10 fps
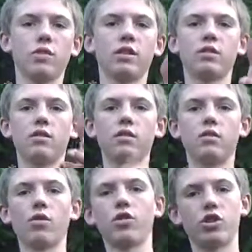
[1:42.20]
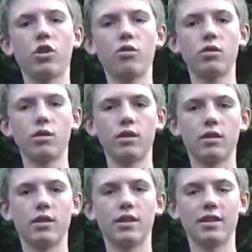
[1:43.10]
want to do the show? Oh, I'm
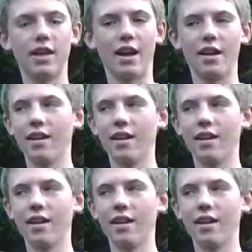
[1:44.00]
sorry. Yeah.